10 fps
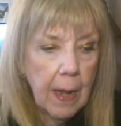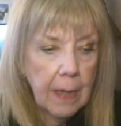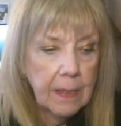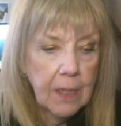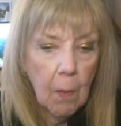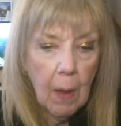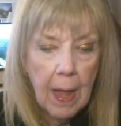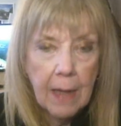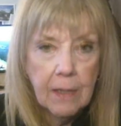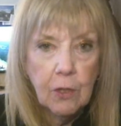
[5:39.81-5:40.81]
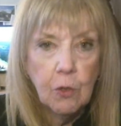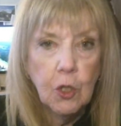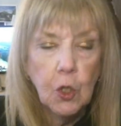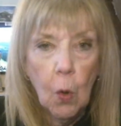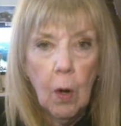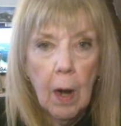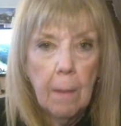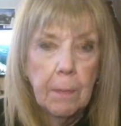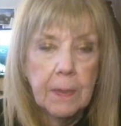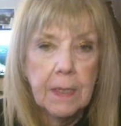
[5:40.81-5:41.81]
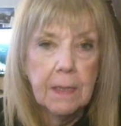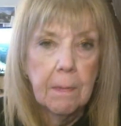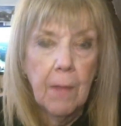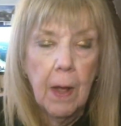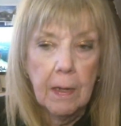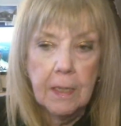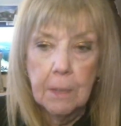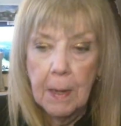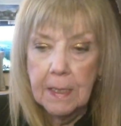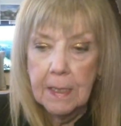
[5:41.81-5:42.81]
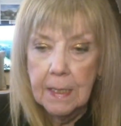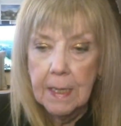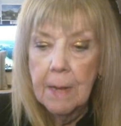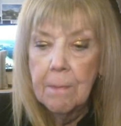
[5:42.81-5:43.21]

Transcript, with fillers: And so I had to shore up some uh, expenses